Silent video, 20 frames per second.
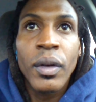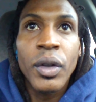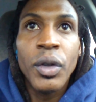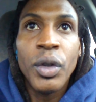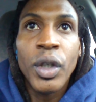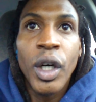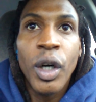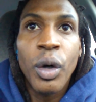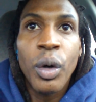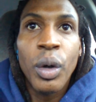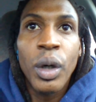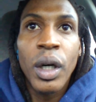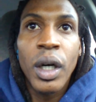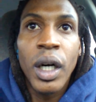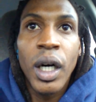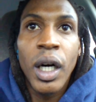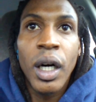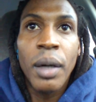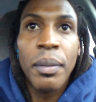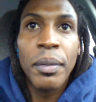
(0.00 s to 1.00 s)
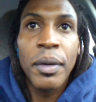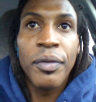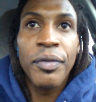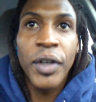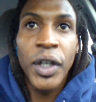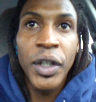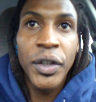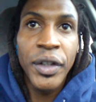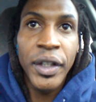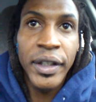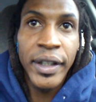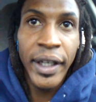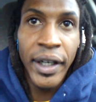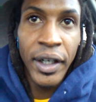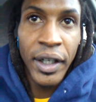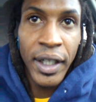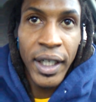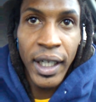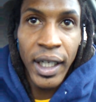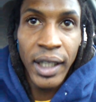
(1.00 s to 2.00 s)
you know, um, further
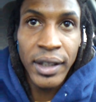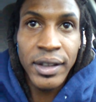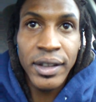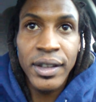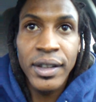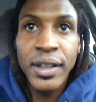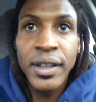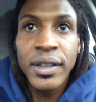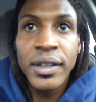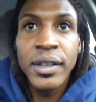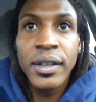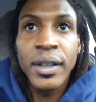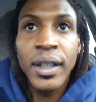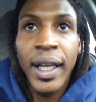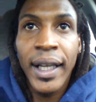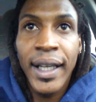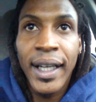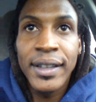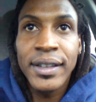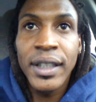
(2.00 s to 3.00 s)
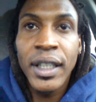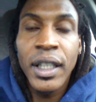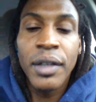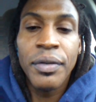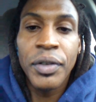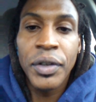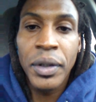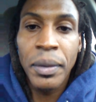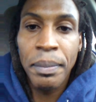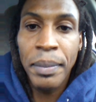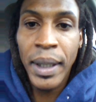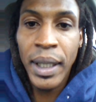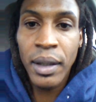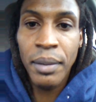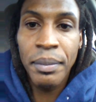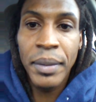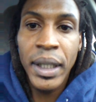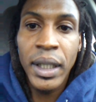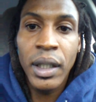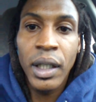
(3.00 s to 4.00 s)
their consciousness. Like I said, for the
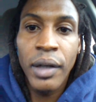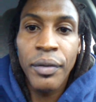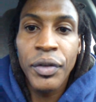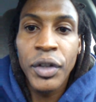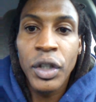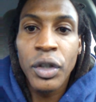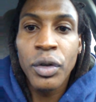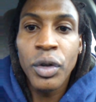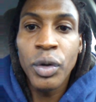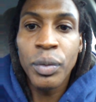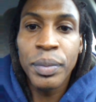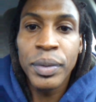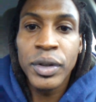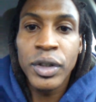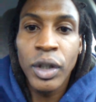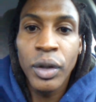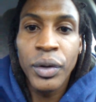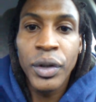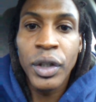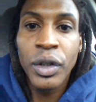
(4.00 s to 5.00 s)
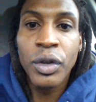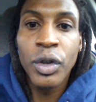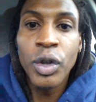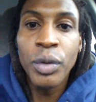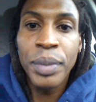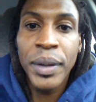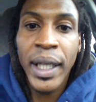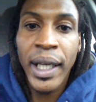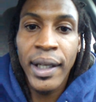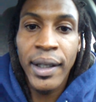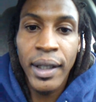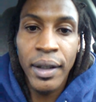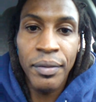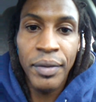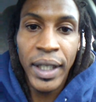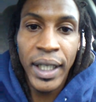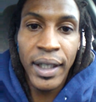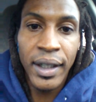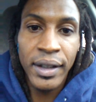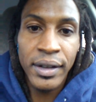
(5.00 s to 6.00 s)
betterment of the group, so the group can
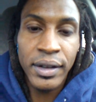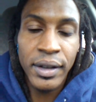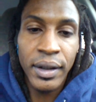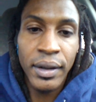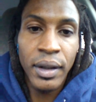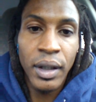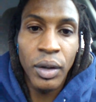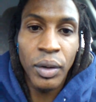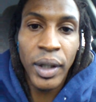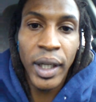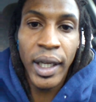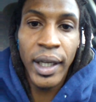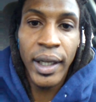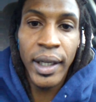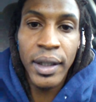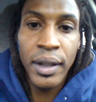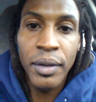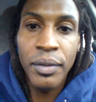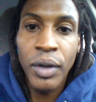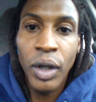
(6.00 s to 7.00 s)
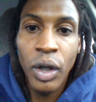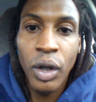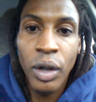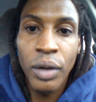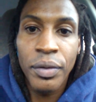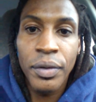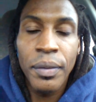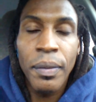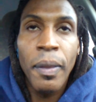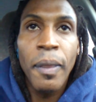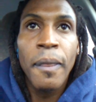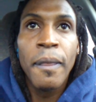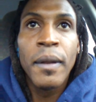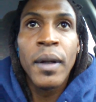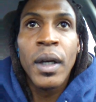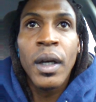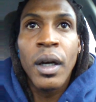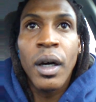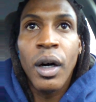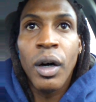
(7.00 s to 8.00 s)
advance, okay, and evolve.
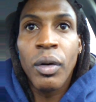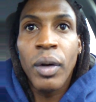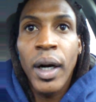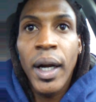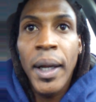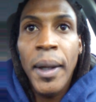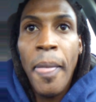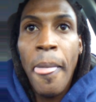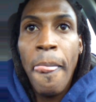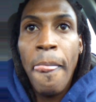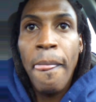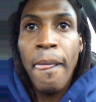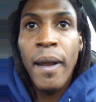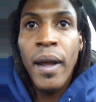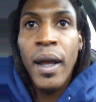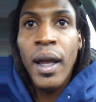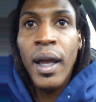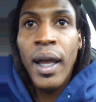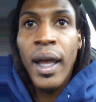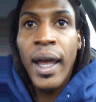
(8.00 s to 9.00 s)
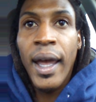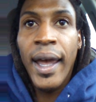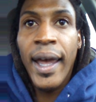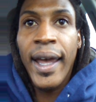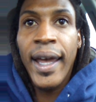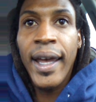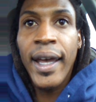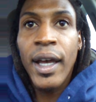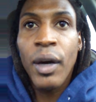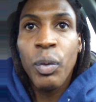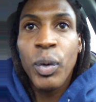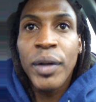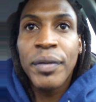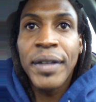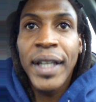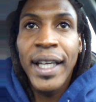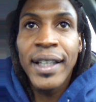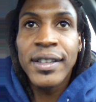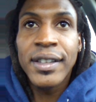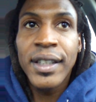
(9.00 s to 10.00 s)
All right. And with
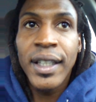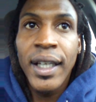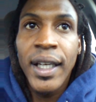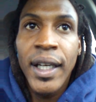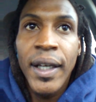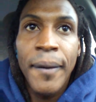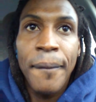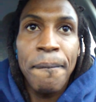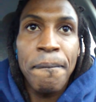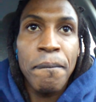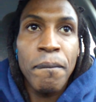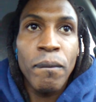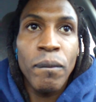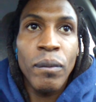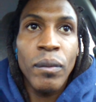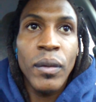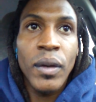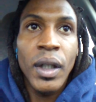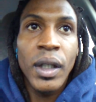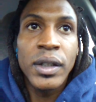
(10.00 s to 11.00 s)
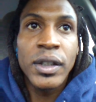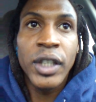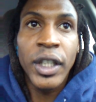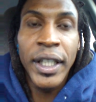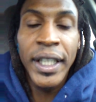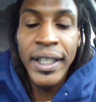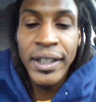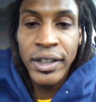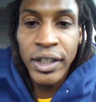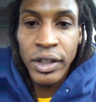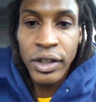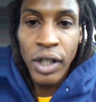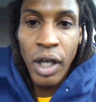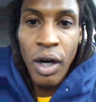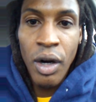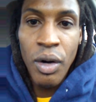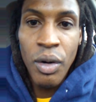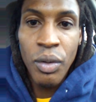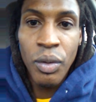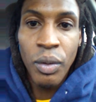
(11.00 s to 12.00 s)
that said, to each his
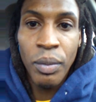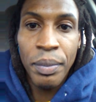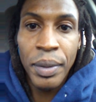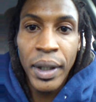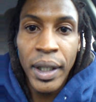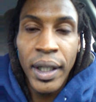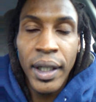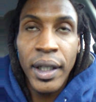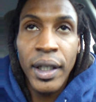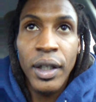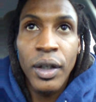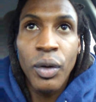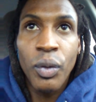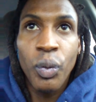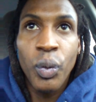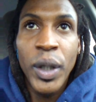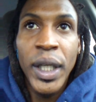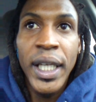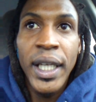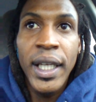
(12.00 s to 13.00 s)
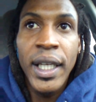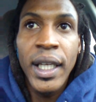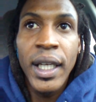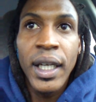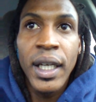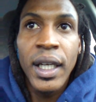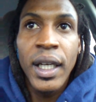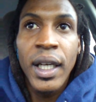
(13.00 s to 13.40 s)
own, but we